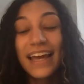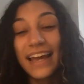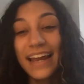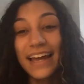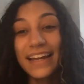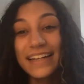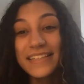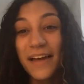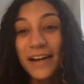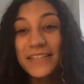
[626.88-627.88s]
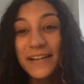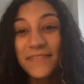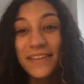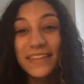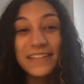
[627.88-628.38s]
And it's a lot of stuff
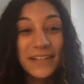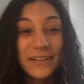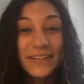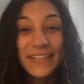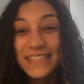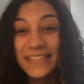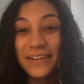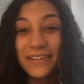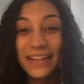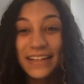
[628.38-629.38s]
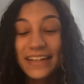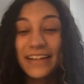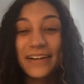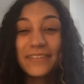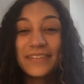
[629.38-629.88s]
that they don't necessarily, you
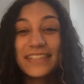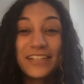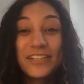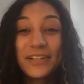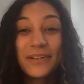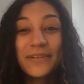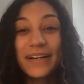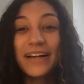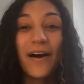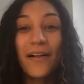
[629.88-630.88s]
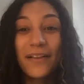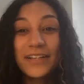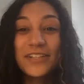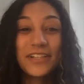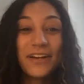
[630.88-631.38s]
know, teach you in
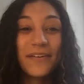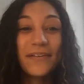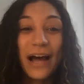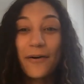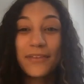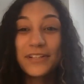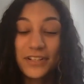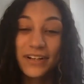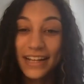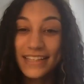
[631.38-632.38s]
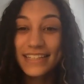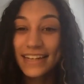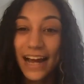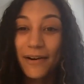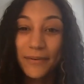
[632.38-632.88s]
college, you know, health insurance and
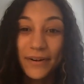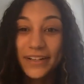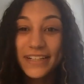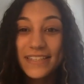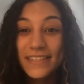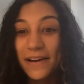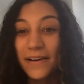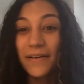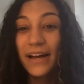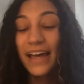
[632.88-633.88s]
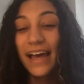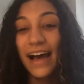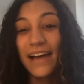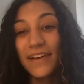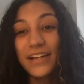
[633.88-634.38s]
how it works. So
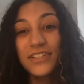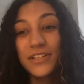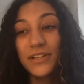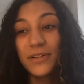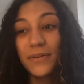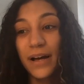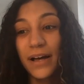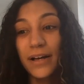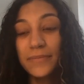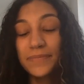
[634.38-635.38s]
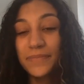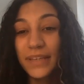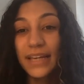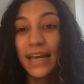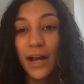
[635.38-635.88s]
I've had to
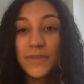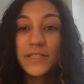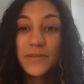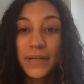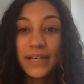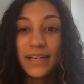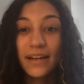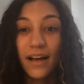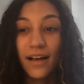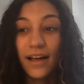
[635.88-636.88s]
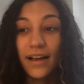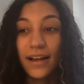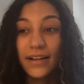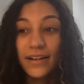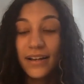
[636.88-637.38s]
get up to speed
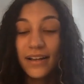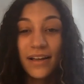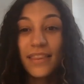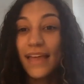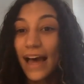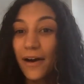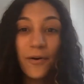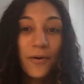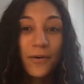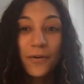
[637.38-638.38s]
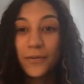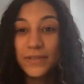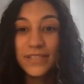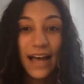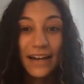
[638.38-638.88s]
on that whole
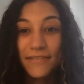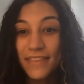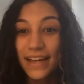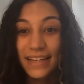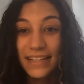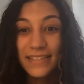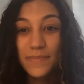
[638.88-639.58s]
side of things.